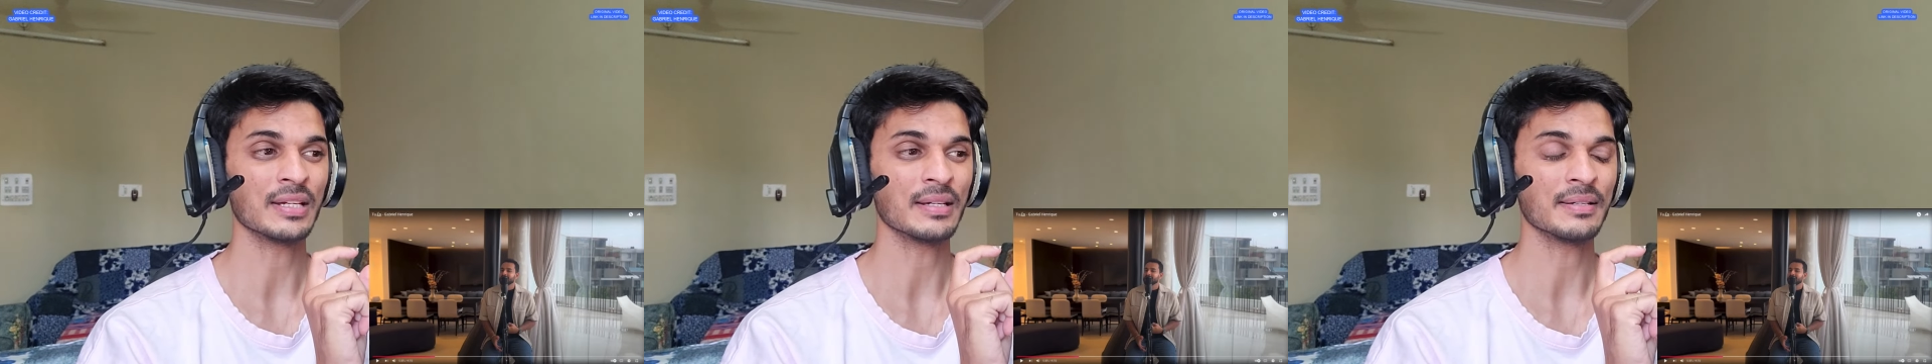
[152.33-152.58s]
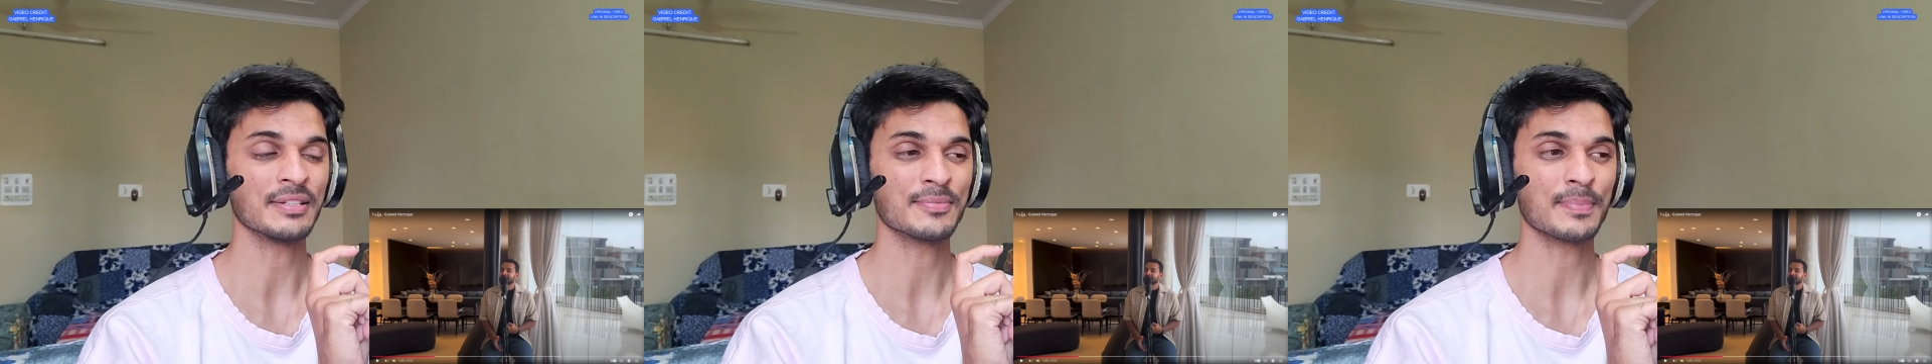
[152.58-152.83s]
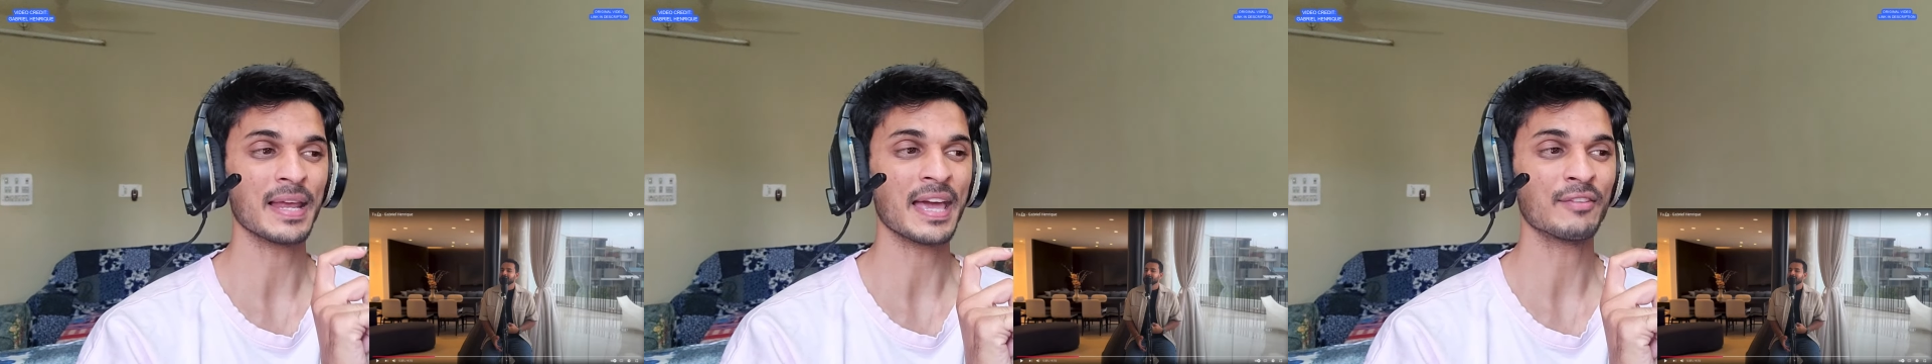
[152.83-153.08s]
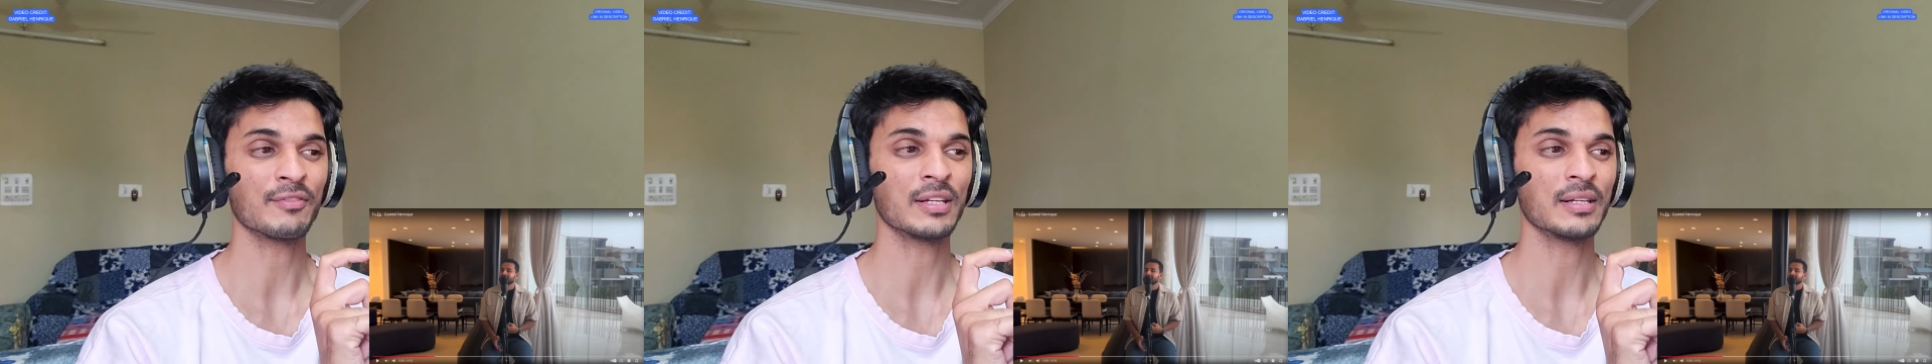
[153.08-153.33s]
his
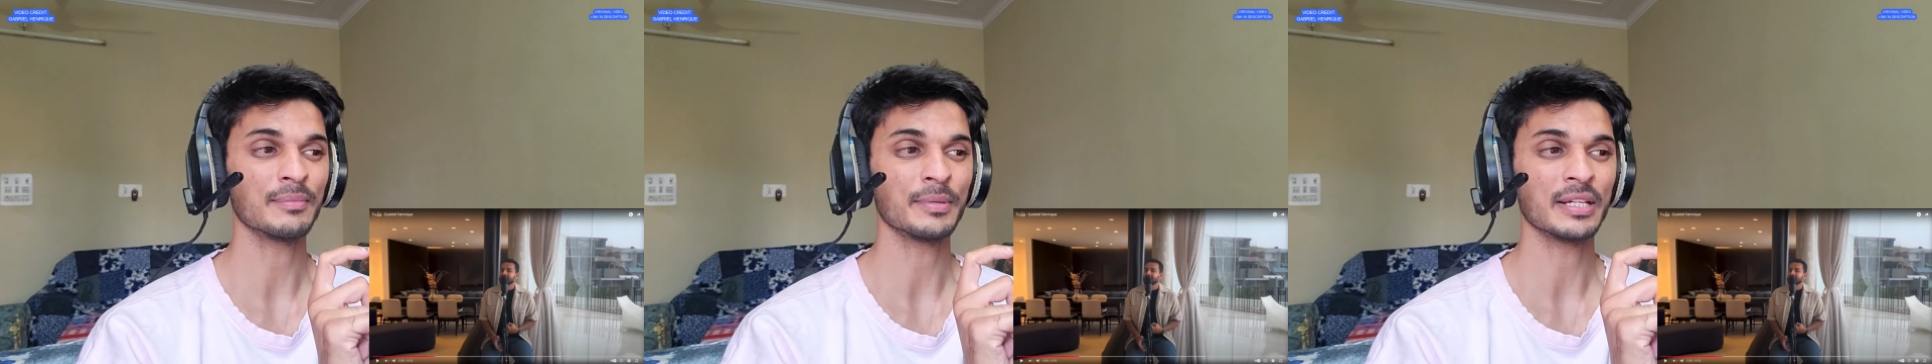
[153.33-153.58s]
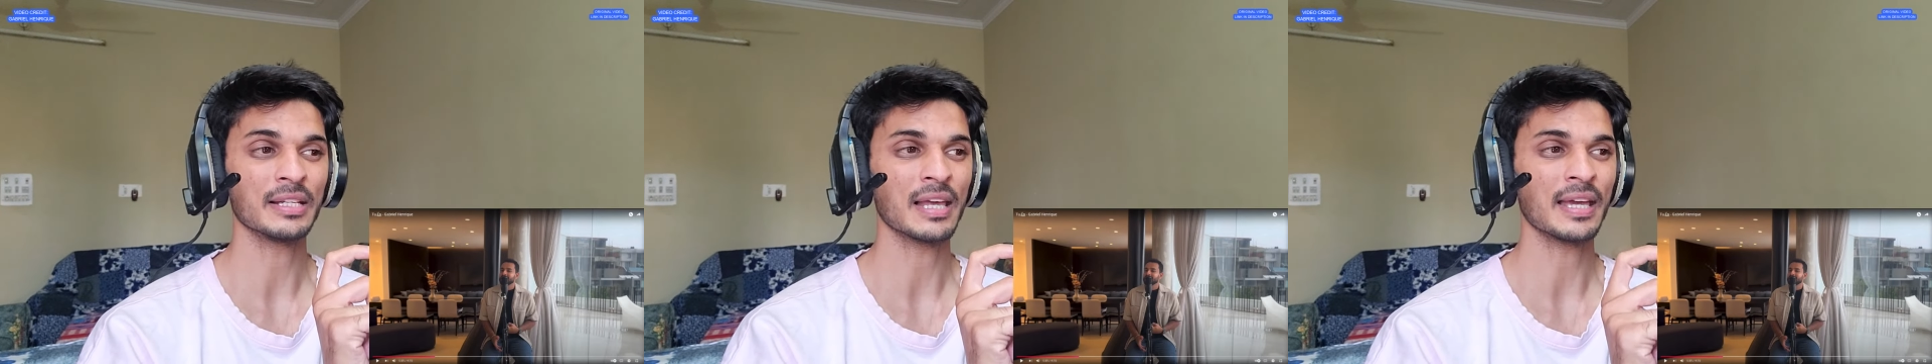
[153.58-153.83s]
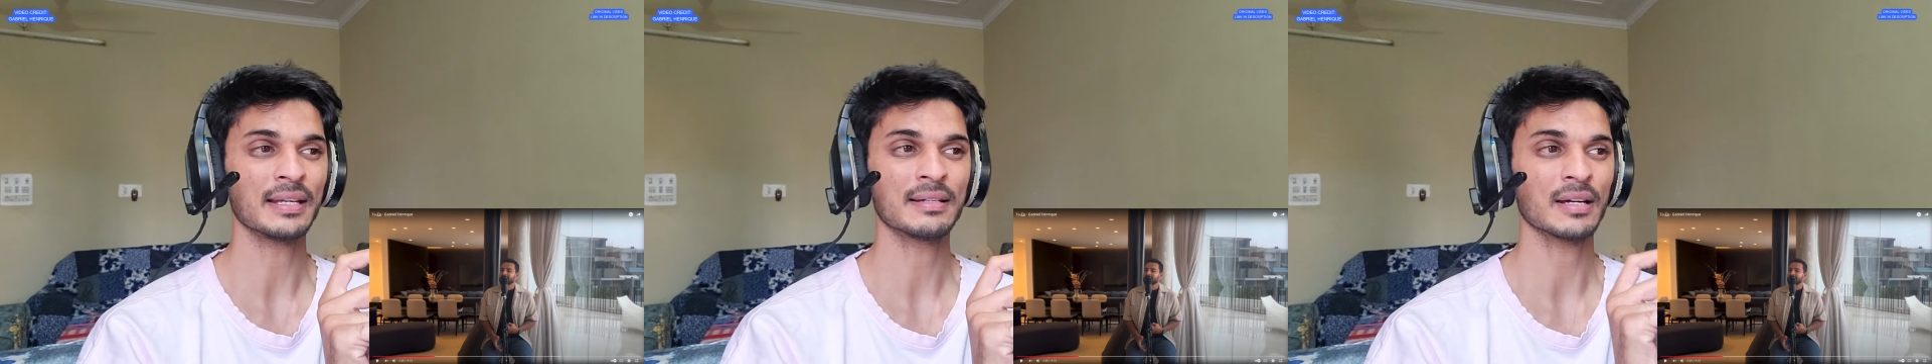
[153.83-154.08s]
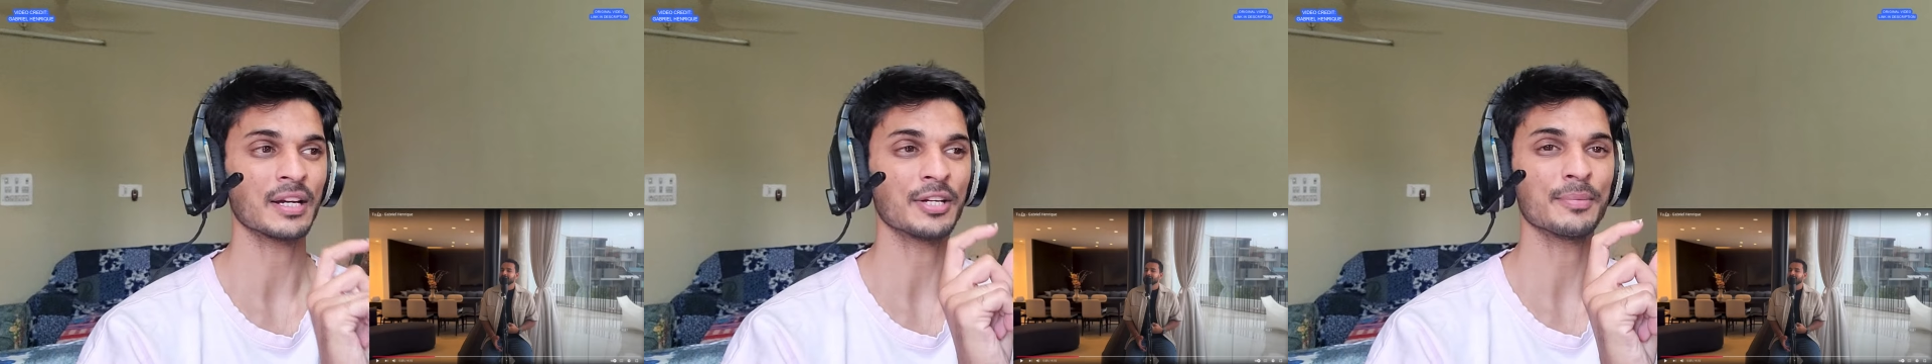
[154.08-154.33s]
plan will be like
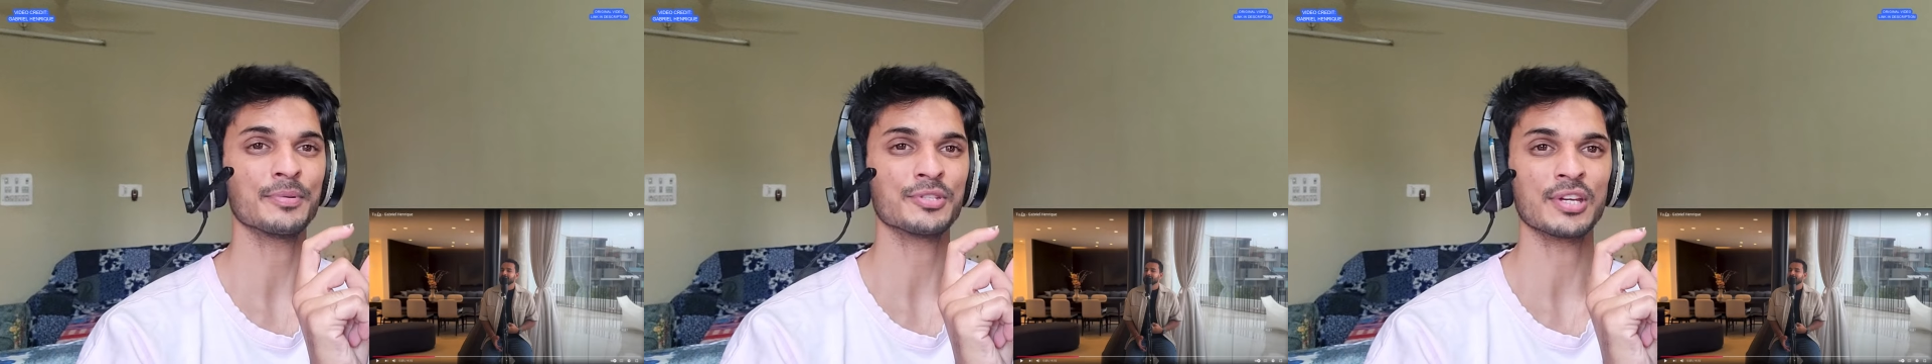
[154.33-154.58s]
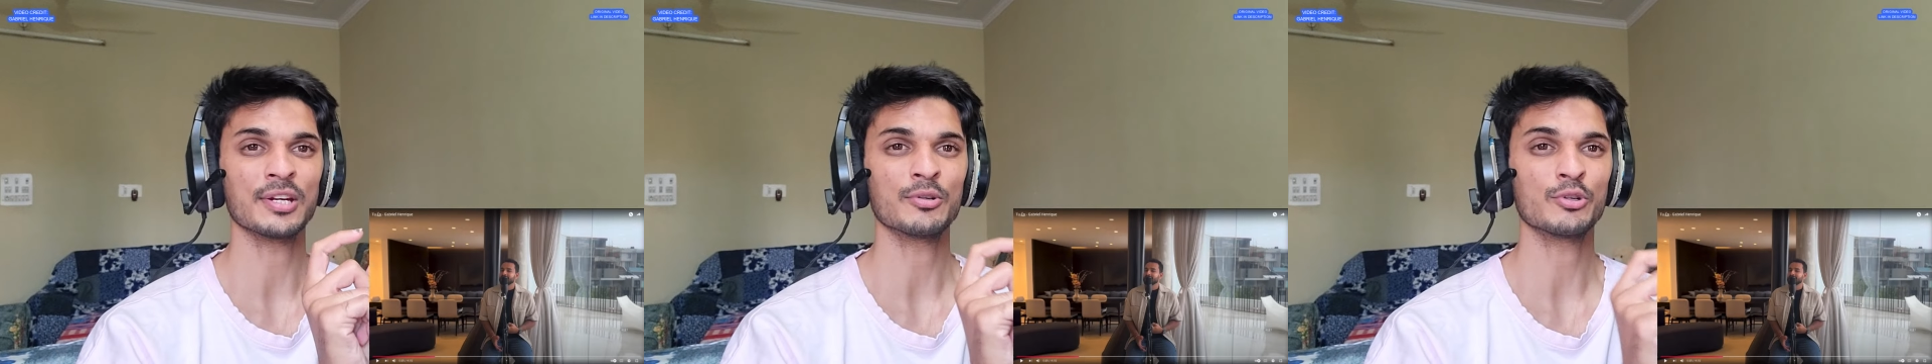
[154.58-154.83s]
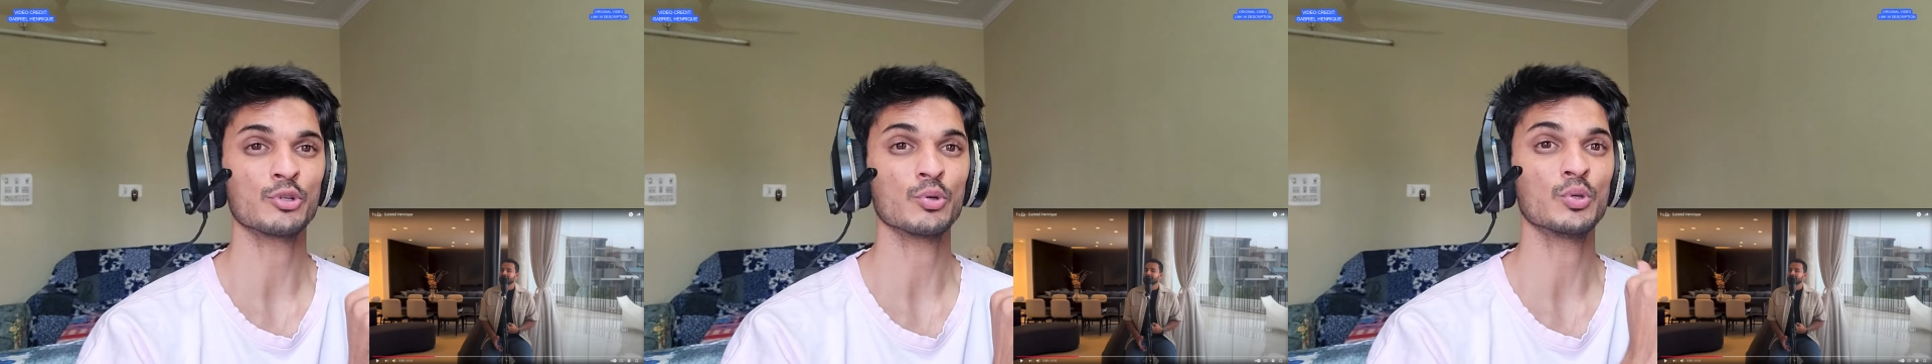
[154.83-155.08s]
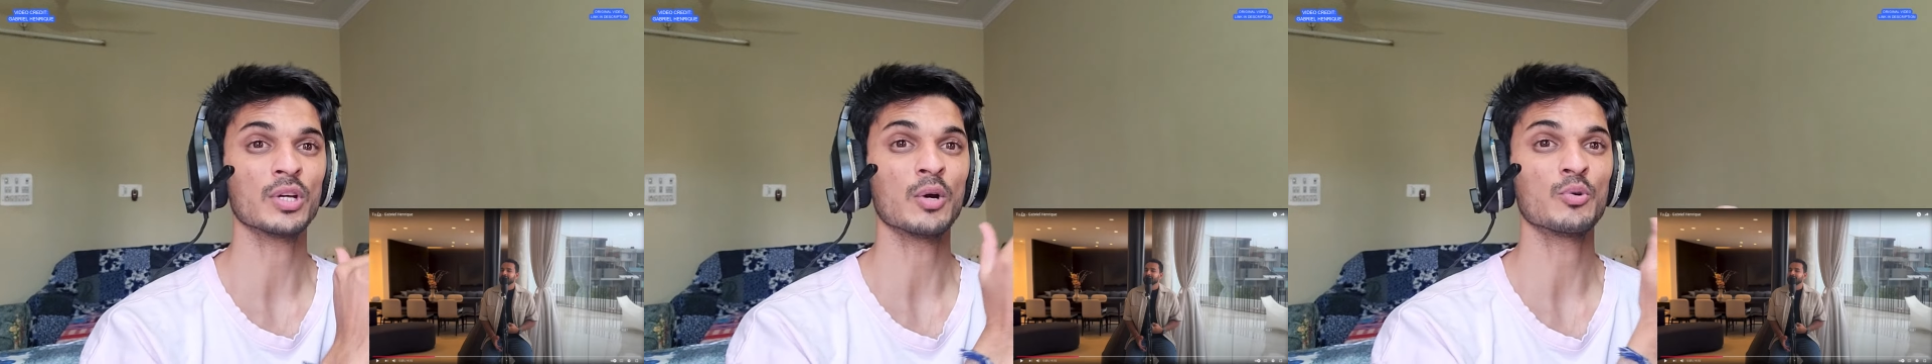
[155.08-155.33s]
100% to
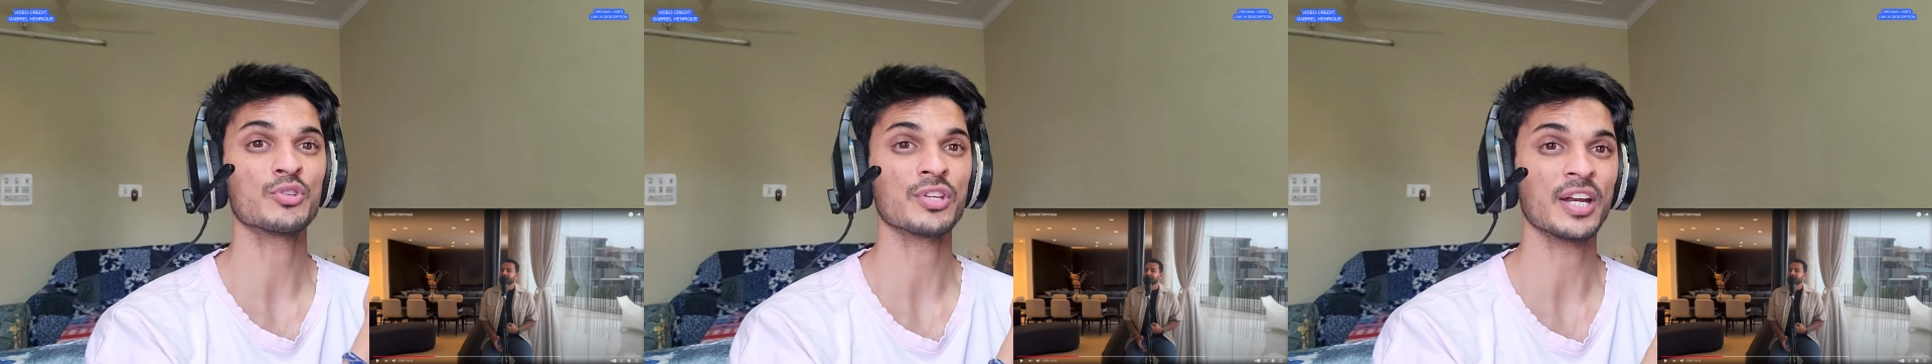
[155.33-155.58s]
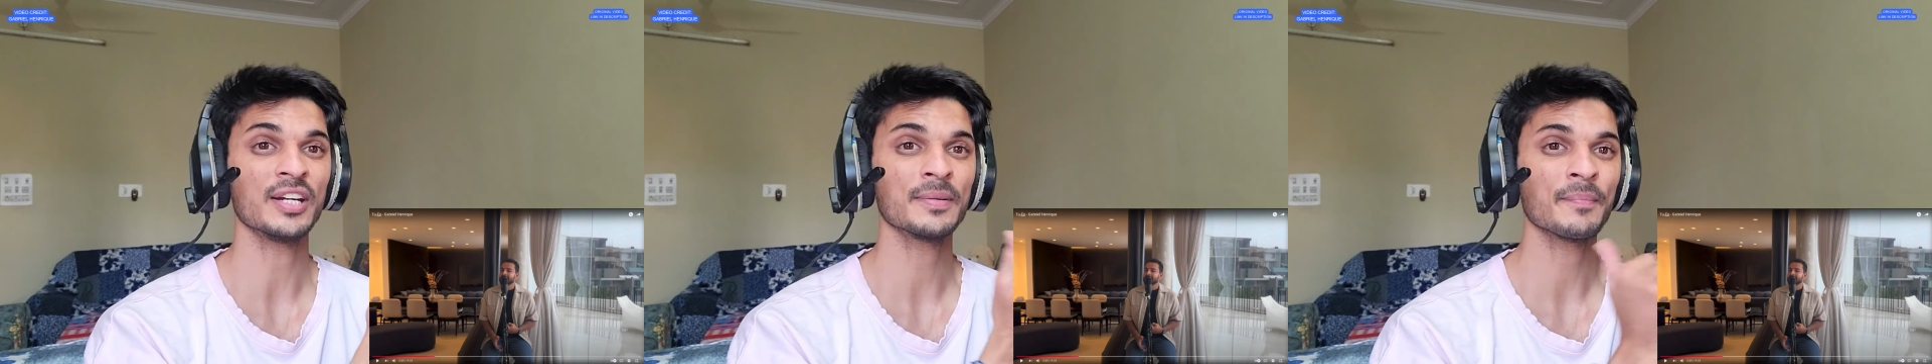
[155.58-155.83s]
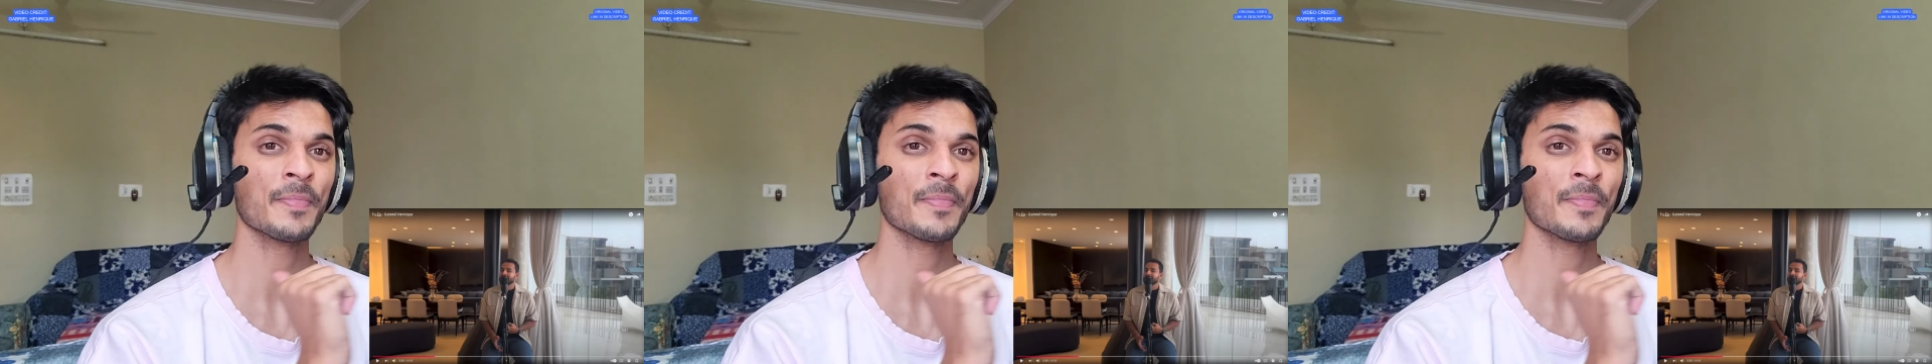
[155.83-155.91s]
shoot outside,